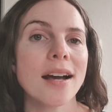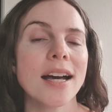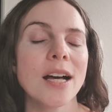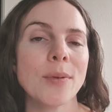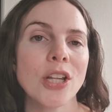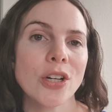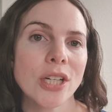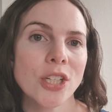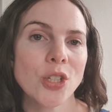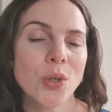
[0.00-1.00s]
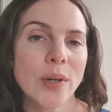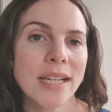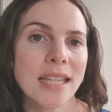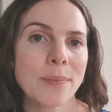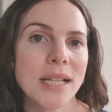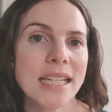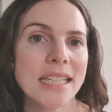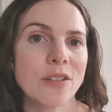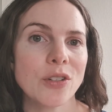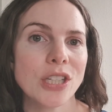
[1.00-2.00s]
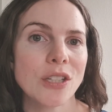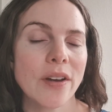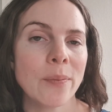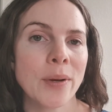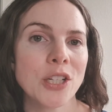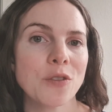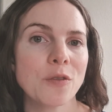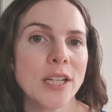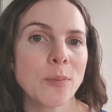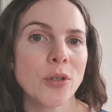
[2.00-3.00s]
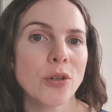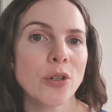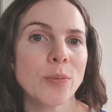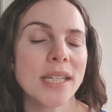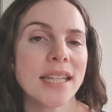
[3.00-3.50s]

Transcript: Come along and join the Melissa versus Fibromyalgia Facebook groups.